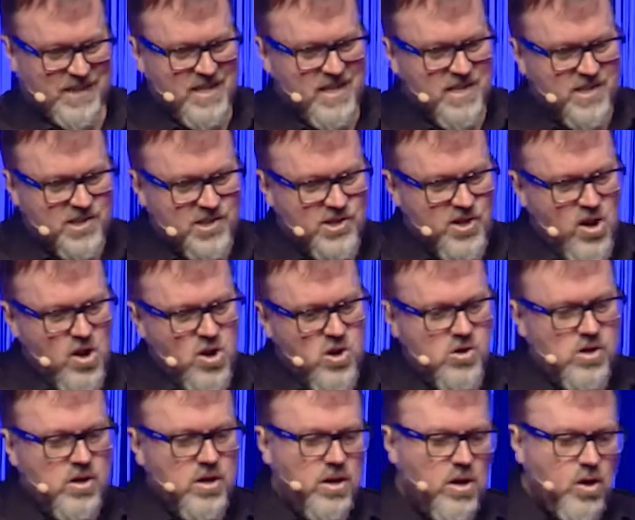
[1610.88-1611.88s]

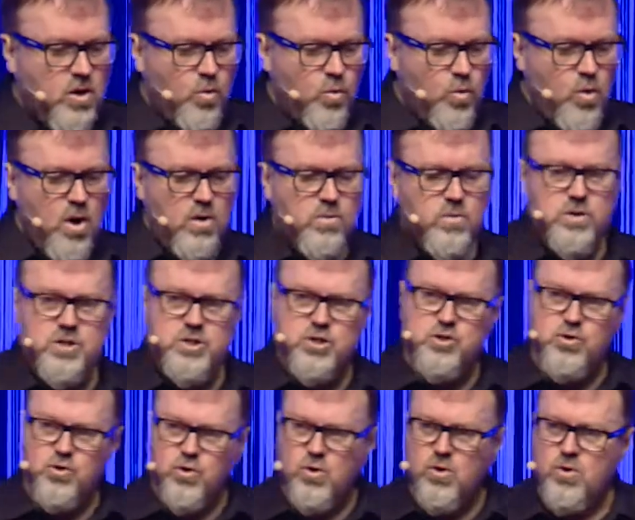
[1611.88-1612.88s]
So, what would
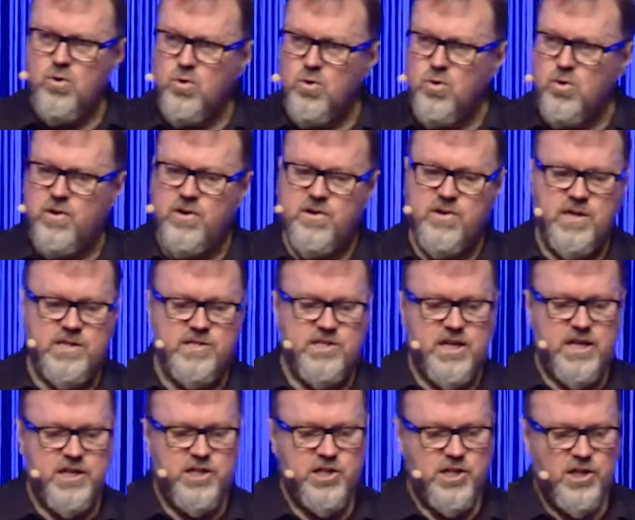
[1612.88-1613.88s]
your
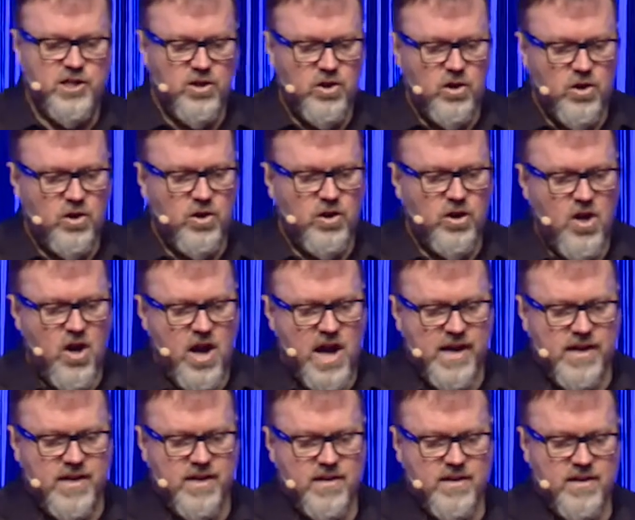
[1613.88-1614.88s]
organization look
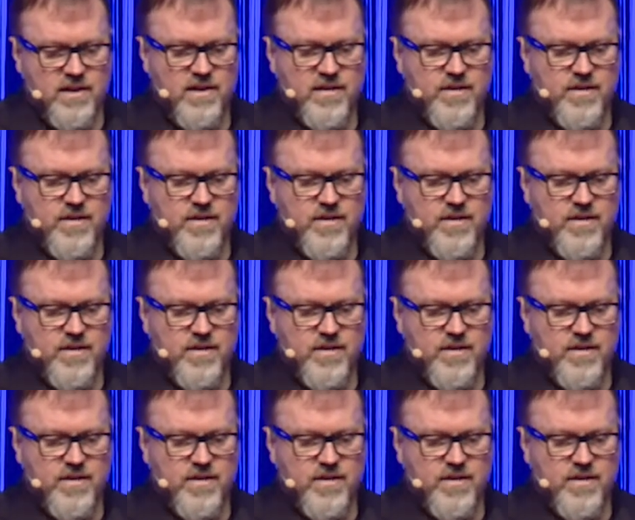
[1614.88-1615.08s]
like